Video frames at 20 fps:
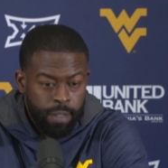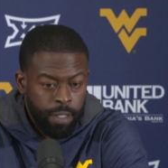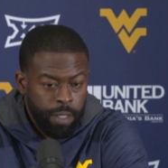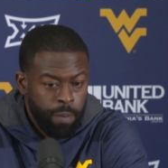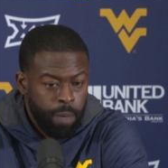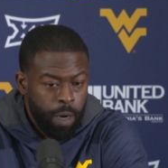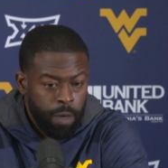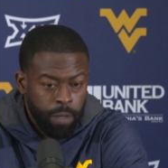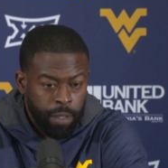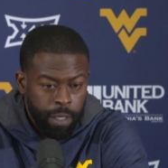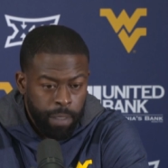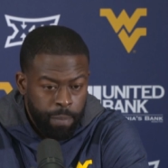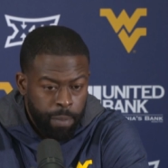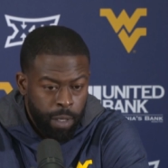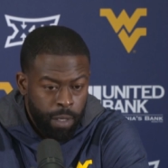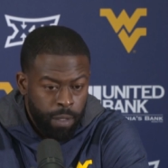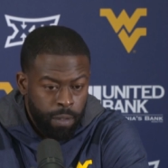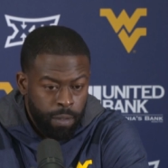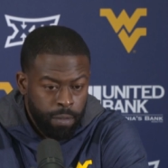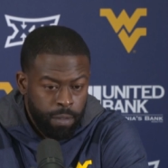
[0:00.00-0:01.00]
see ball, get
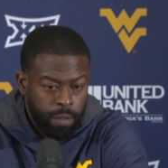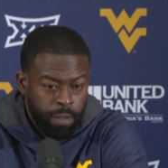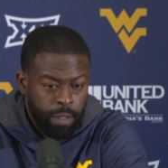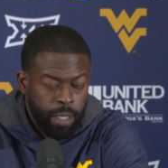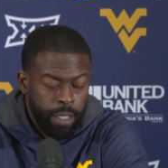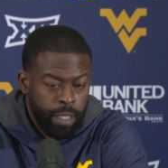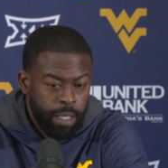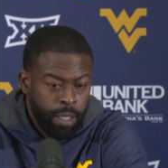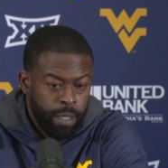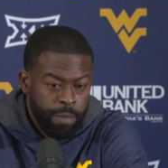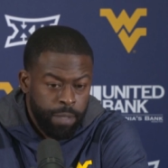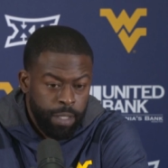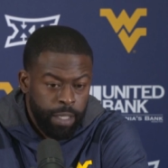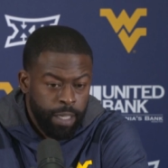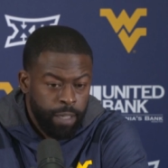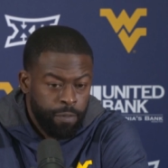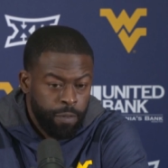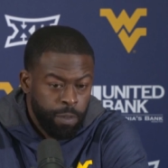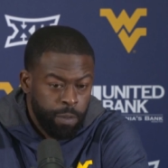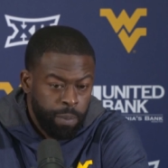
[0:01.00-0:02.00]
ball. So then comes the
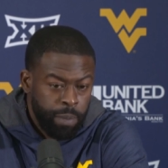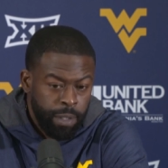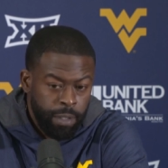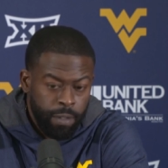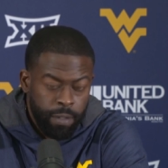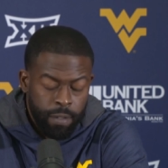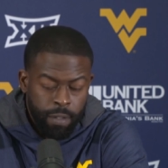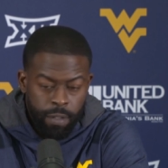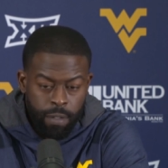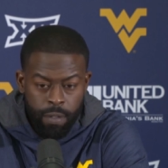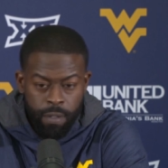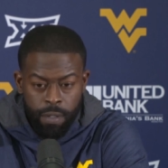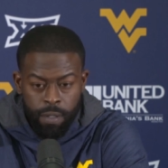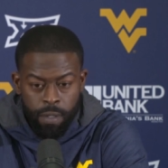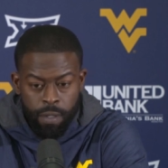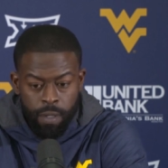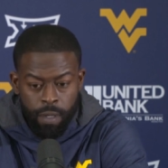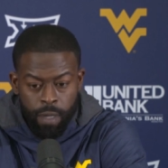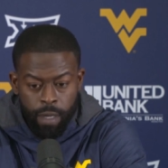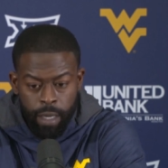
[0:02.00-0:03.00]
effort piece.
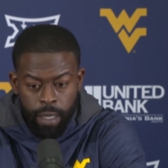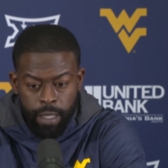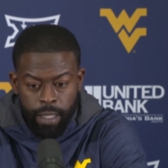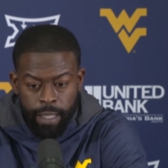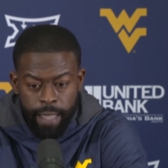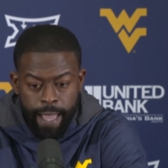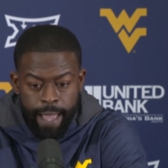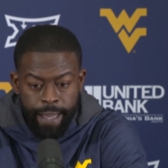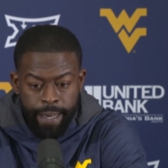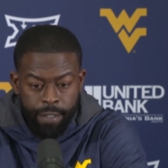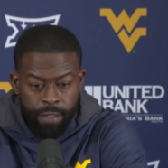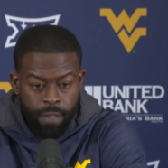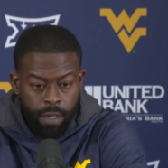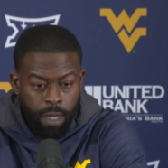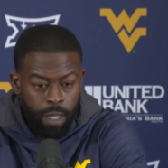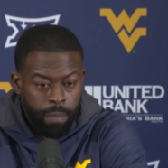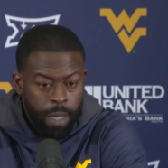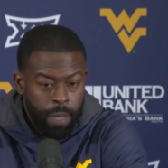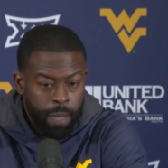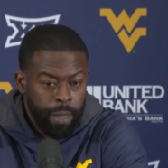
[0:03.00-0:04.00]
And in that, it's
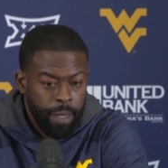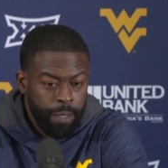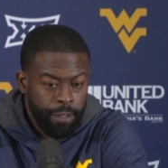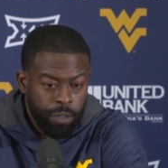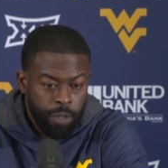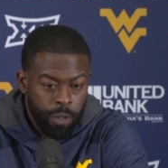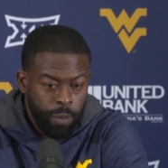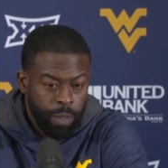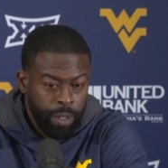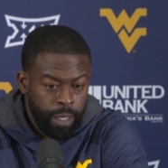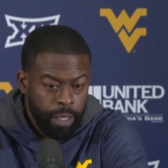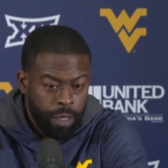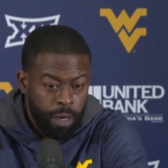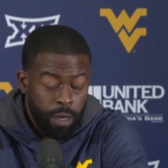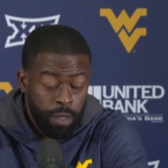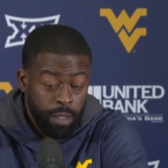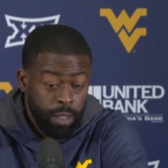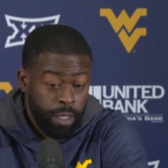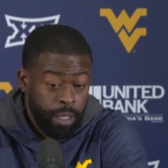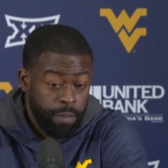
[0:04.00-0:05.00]
all about making sure we get
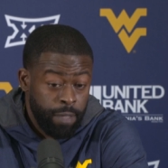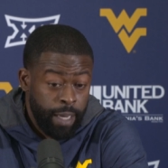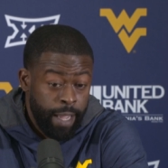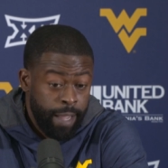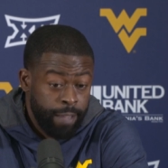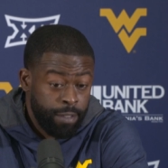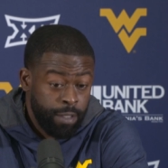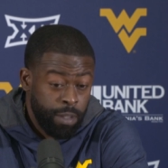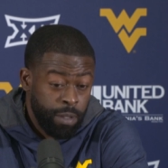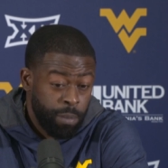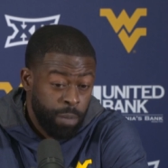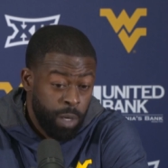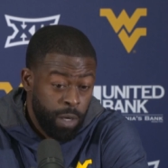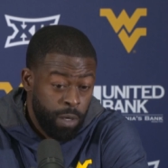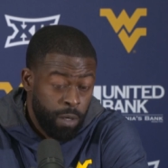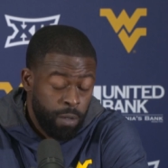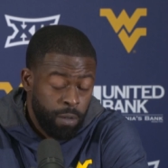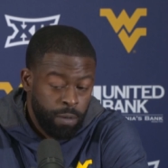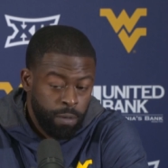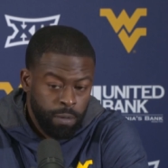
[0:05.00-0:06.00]
all 11 hats to the
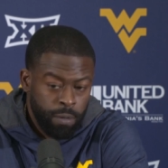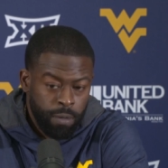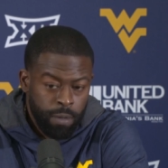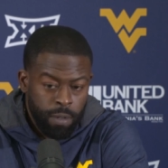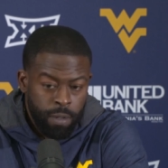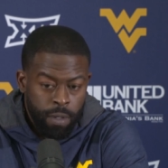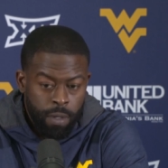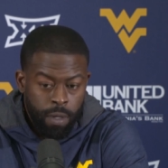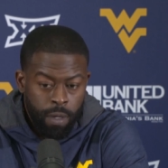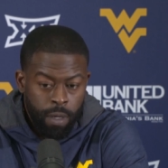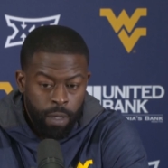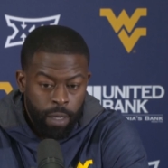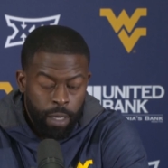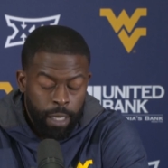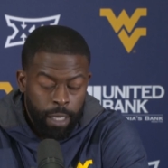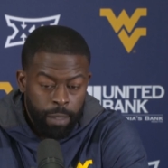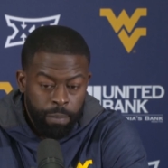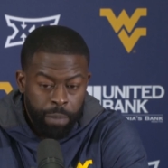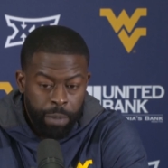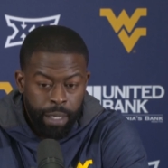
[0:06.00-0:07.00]
ball,
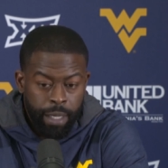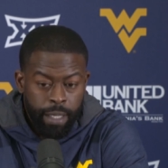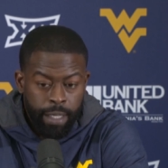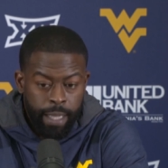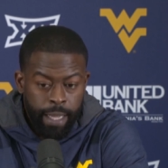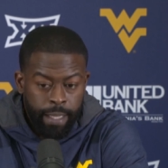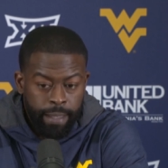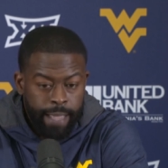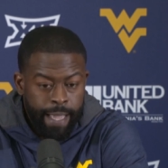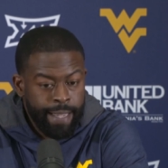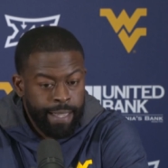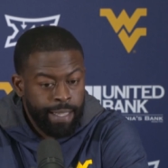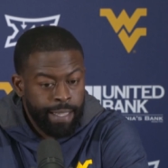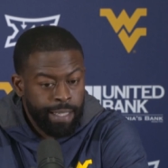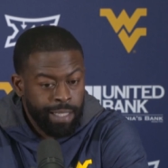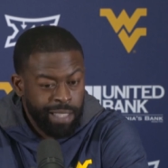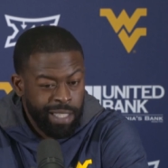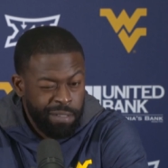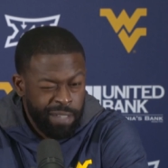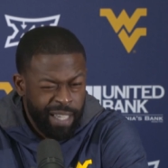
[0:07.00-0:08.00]
being that that can
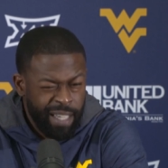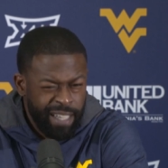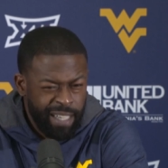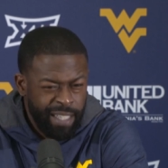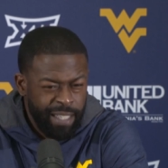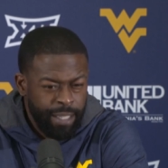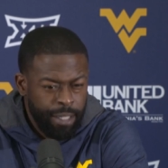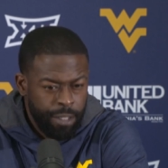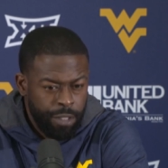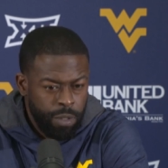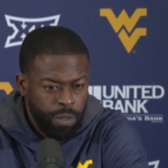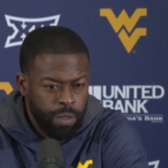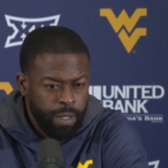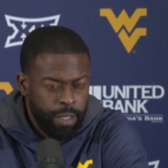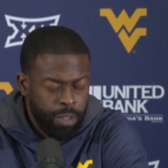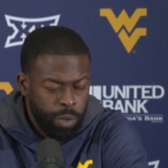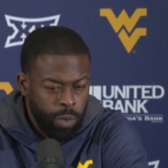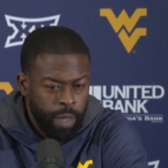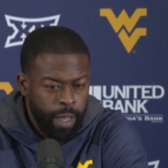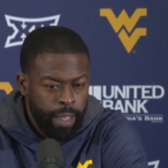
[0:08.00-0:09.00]
alleviate any issues
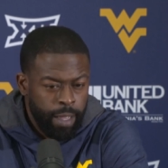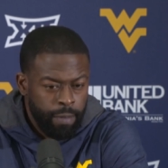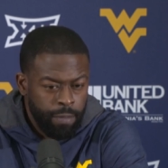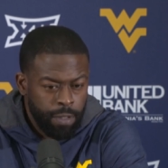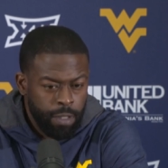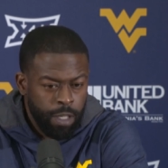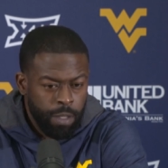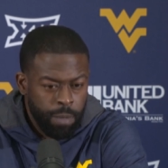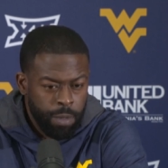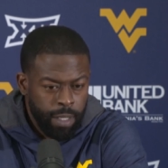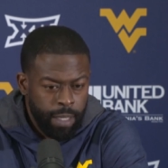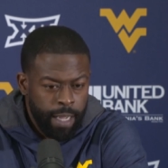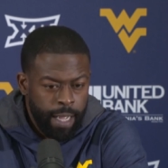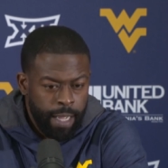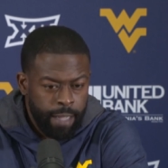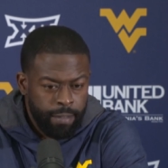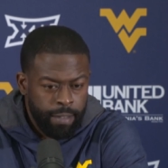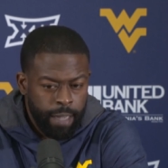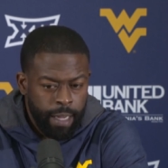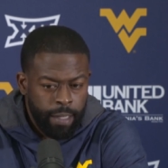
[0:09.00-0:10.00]
that you have in terms of
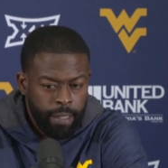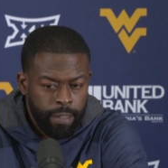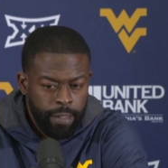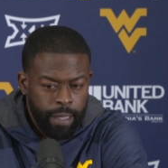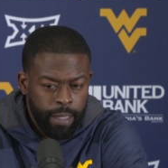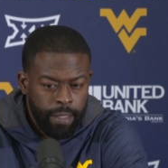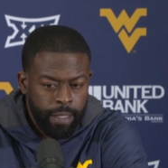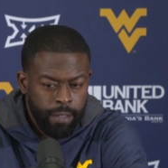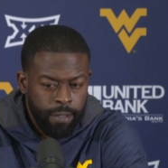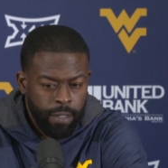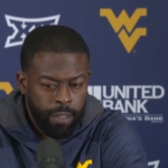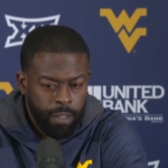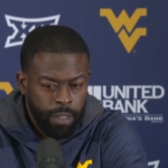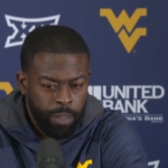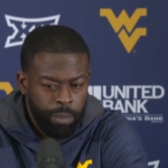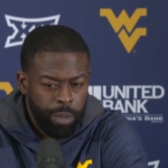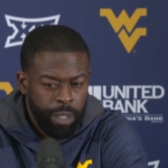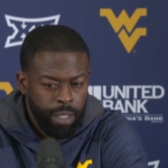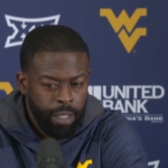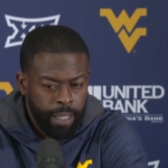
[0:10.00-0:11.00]
guys not
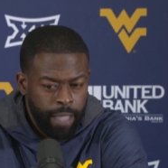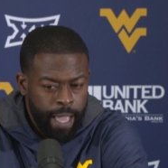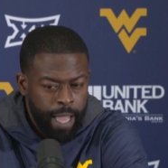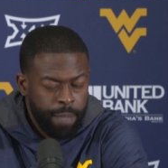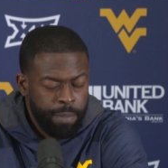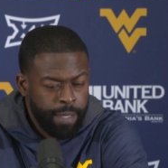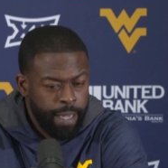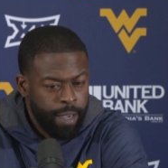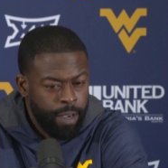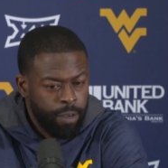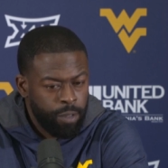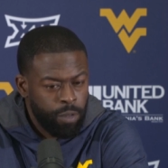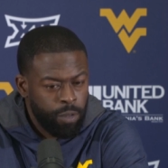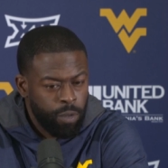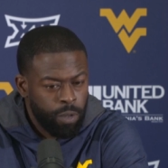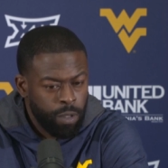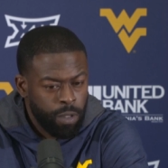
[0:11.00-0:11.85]
necessarily being gap sound